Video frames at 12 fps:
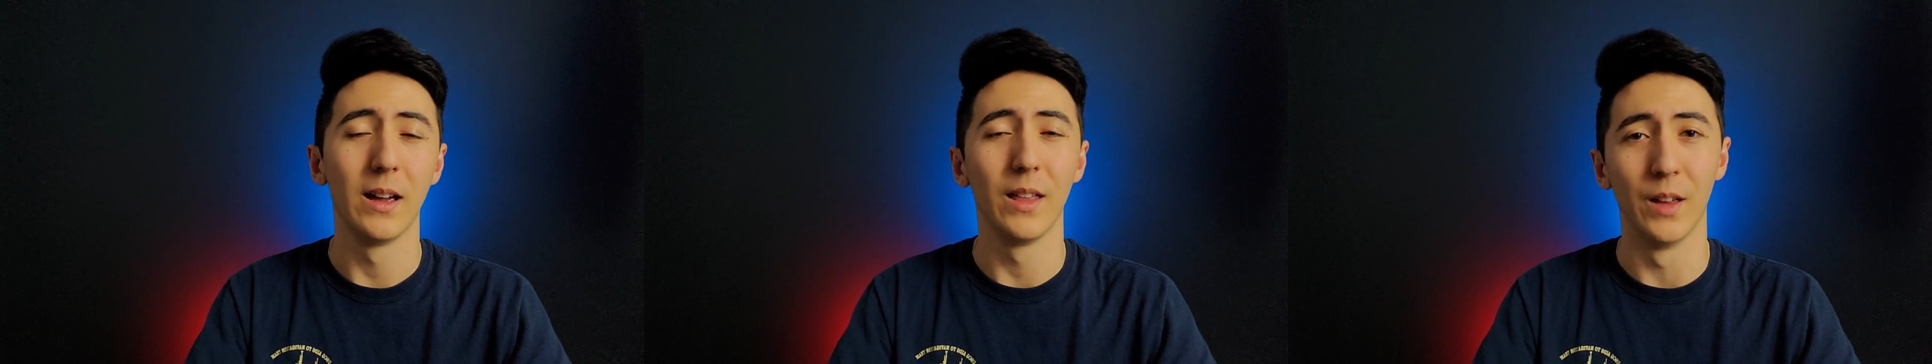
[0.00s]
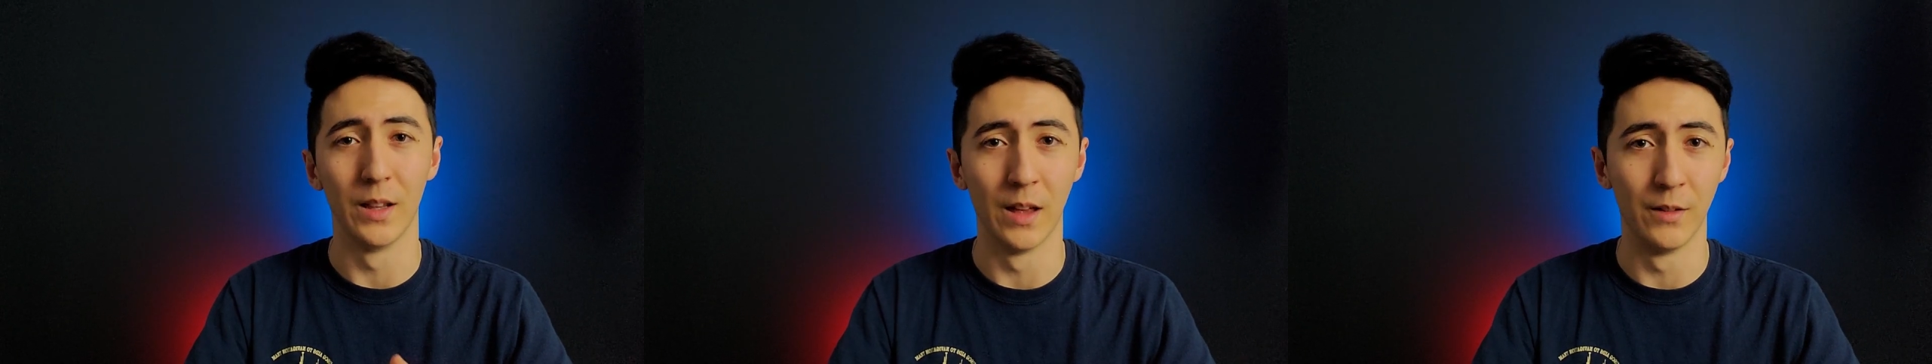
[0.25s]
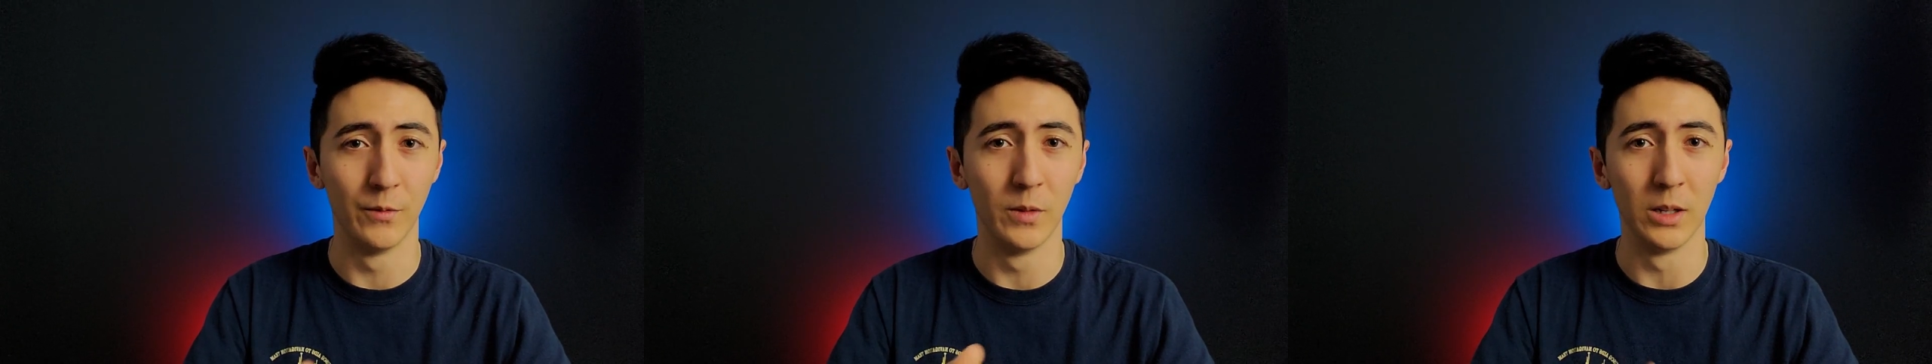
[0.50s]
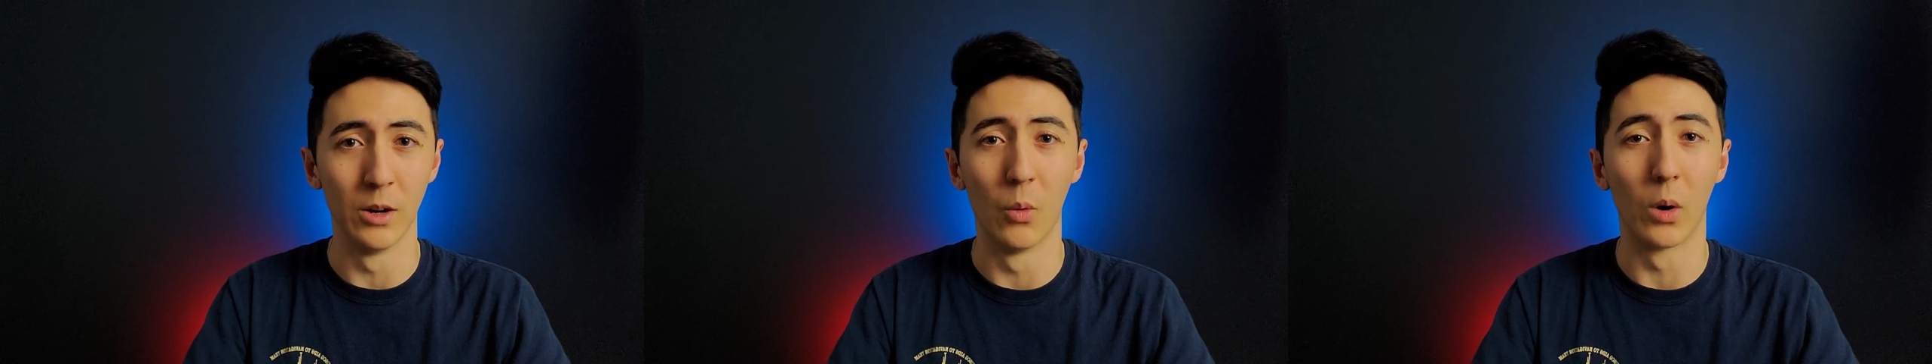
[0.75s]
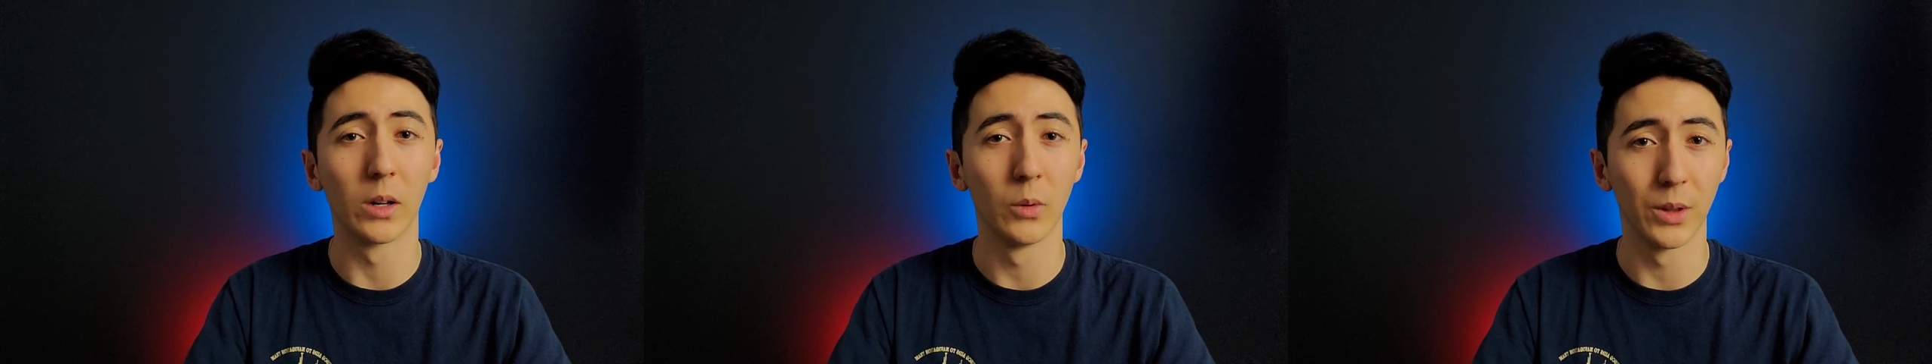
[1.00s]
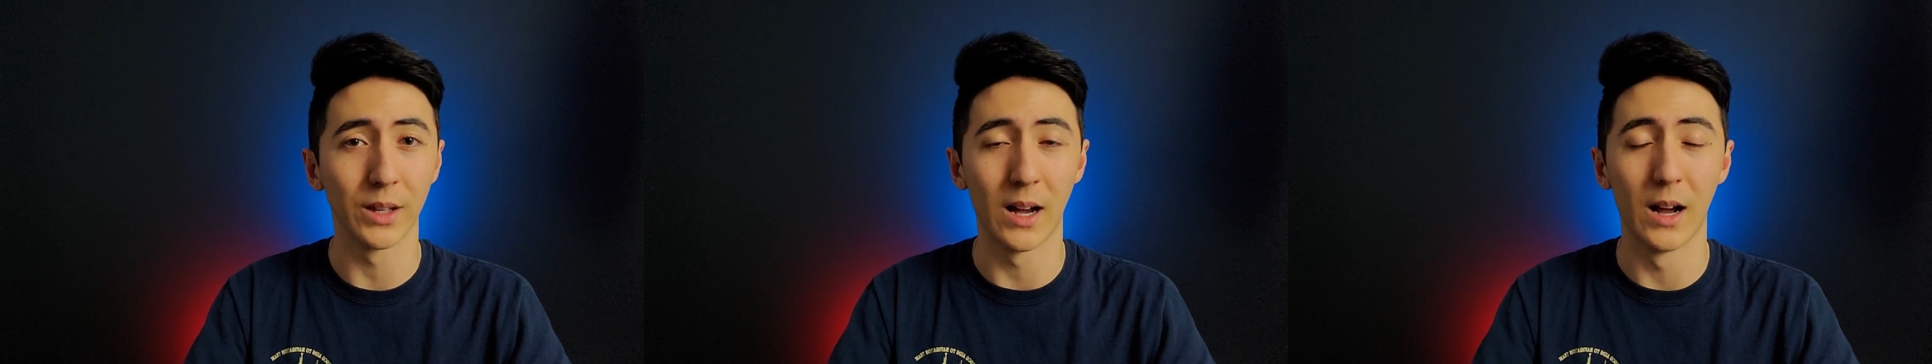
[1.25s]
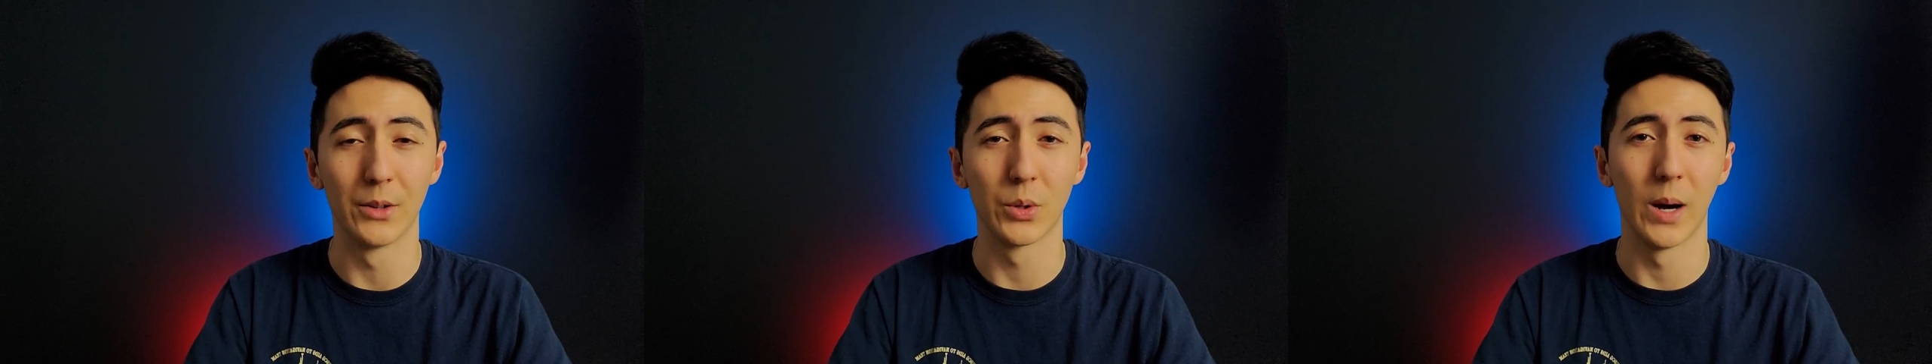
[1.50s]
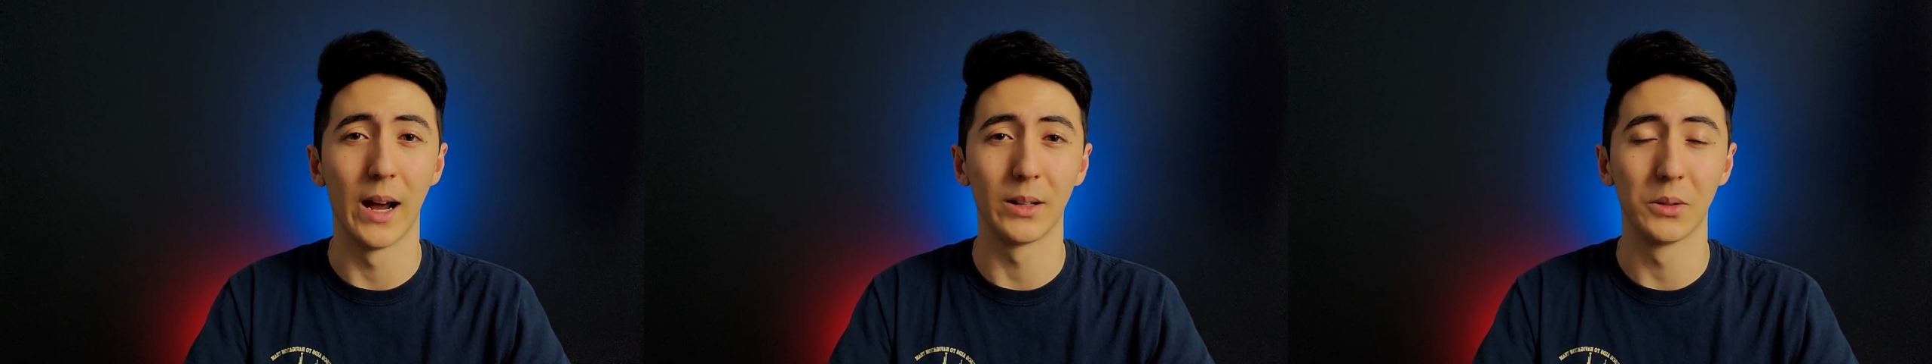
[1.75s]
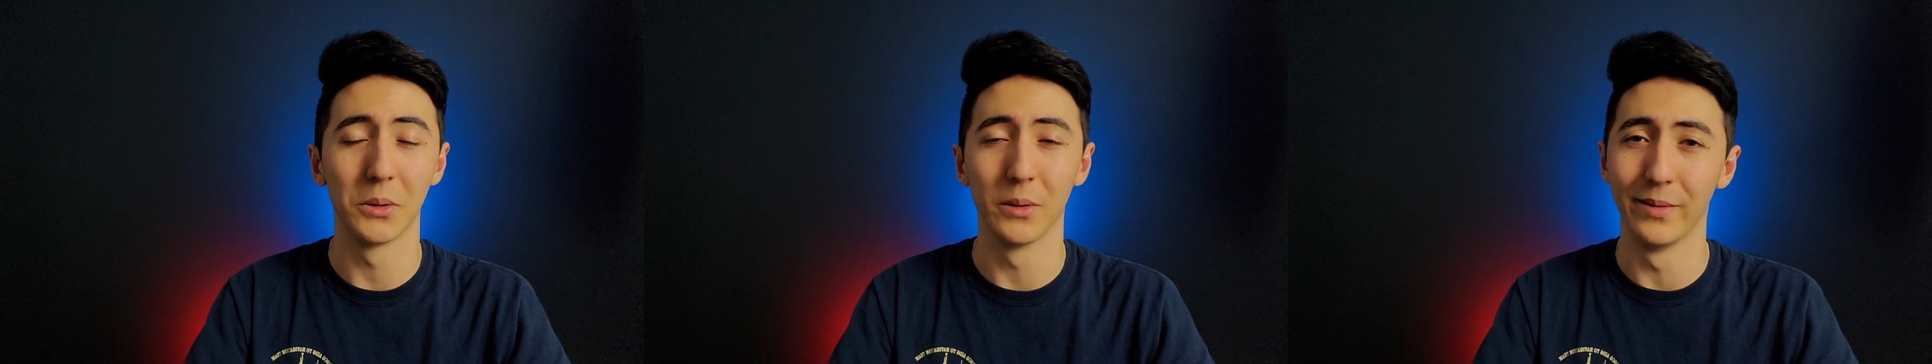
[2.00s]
and then, you know, working with a contractor,